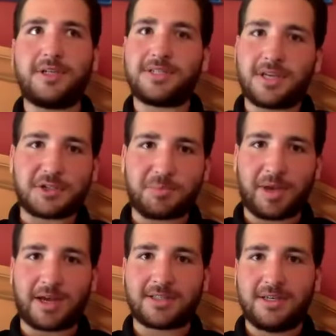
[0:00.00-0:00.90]

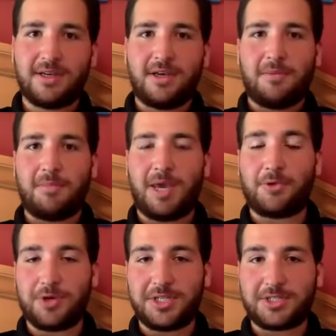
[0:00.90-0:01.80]
suspect, made
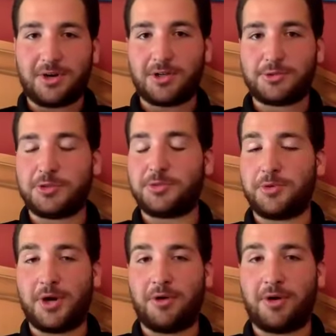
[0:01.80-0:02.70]
restarts, which we
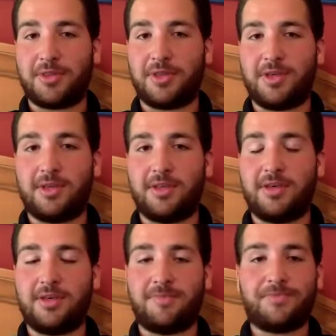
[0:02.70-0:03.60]
know are
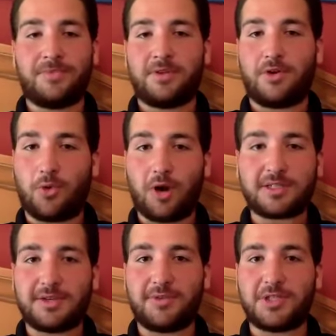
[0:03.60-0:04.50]
the
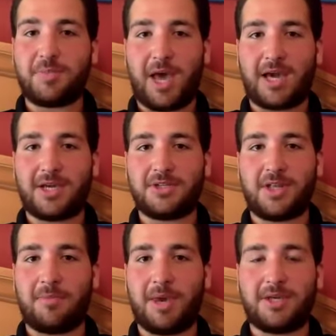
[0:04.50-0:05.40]
crux of this package
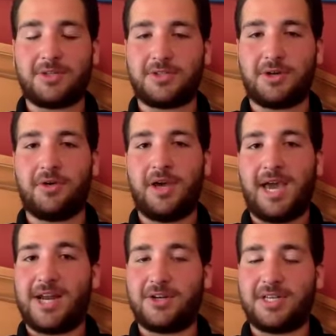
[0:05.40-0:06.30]
that make it so
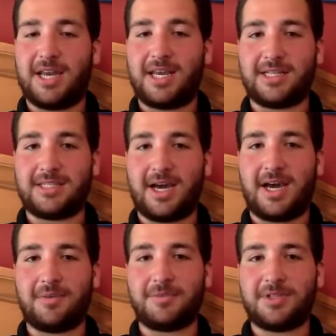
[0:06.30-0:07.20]
entertaining at
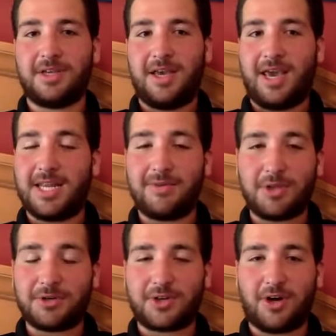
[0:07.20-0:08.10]
times. And even
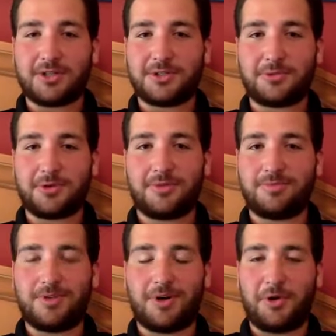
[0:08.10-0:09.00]
those cautions were,
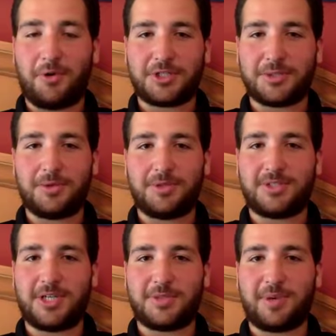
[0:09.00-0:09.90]
you know, questionable and
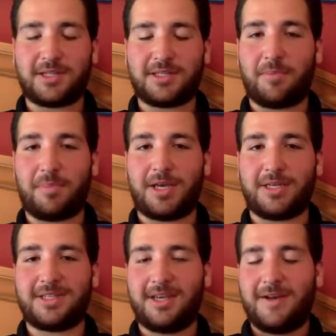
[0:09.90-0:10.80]
suspect at best.